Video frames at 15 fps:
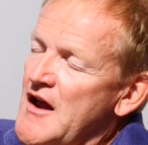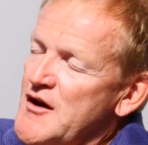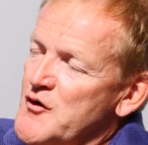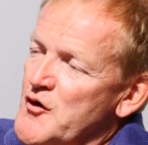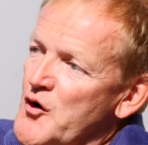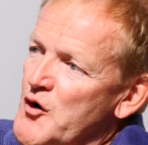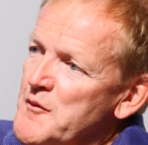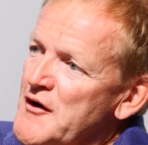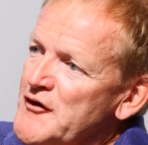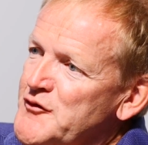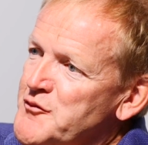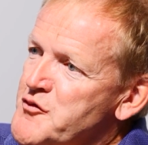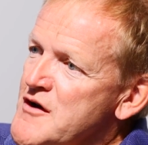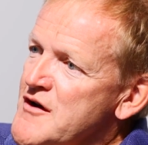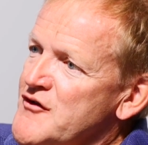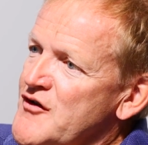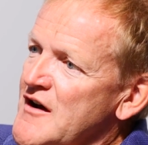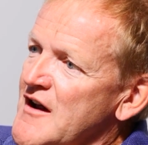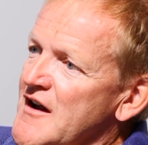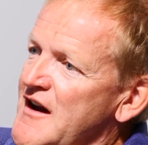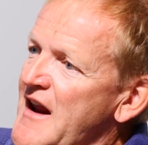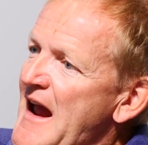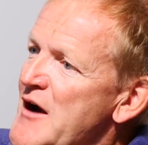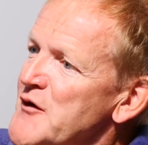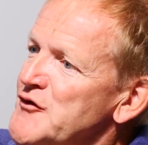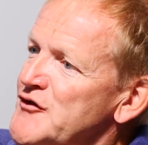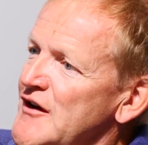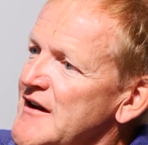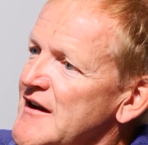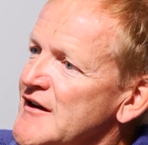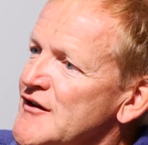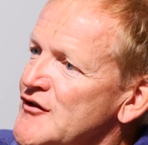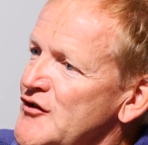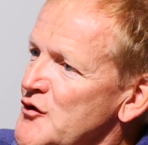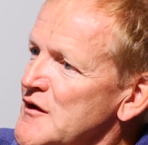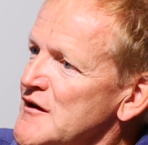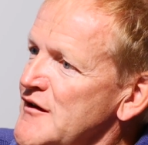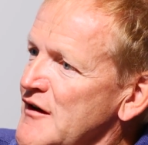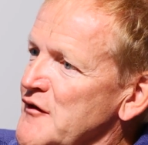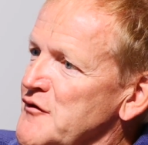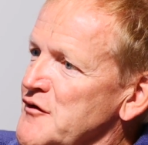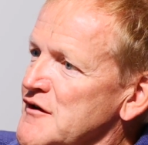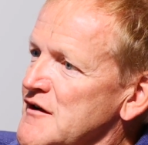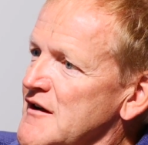you're almost preaching a counterintuitive